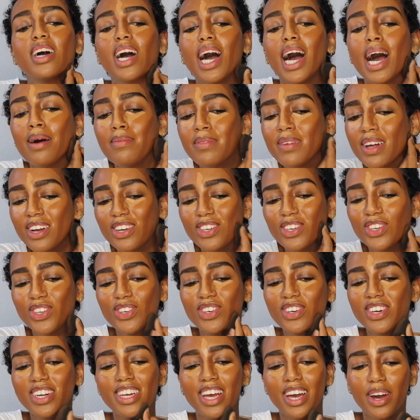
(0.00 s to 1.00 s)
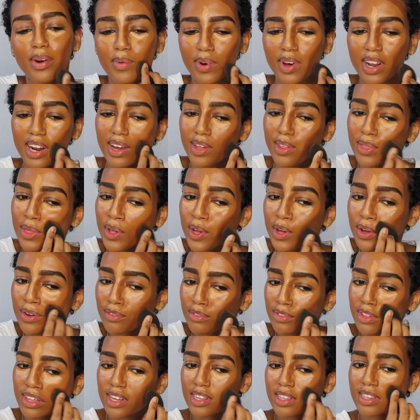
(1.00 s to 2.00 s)
I'm not sure yet what I think
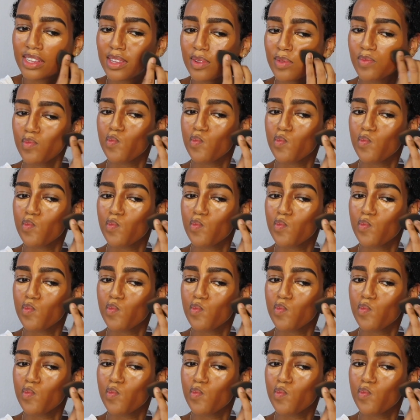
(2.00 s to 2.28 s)
of this.